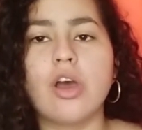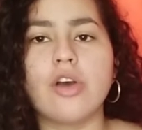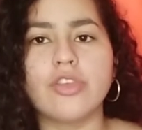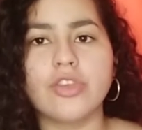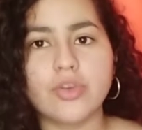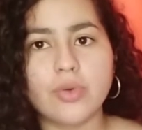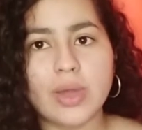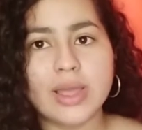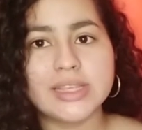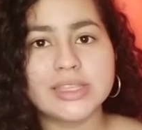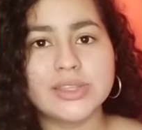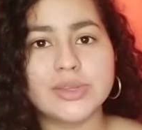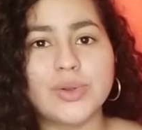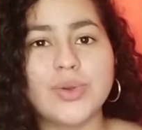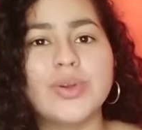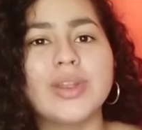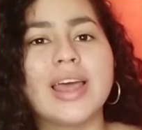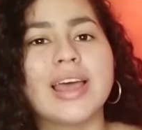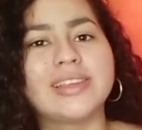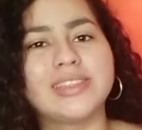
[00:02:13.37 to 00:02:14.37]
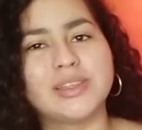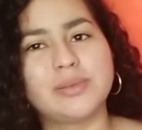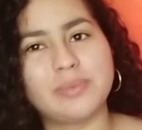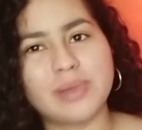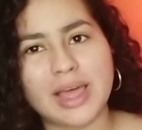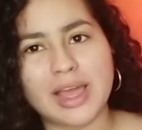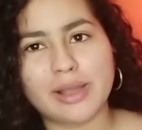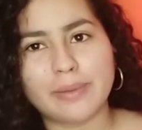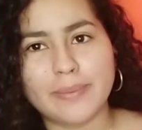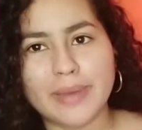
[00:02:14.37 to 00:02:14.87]
otherwise known as the
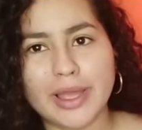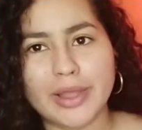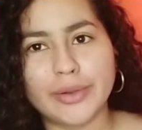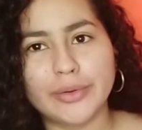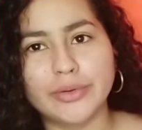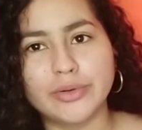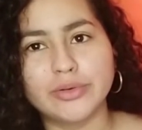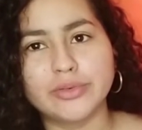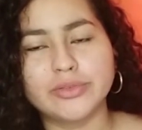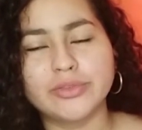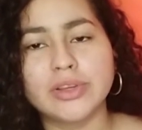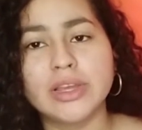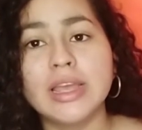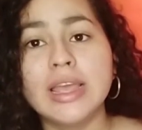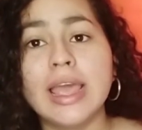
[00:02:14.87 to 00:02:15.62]
black mangrove.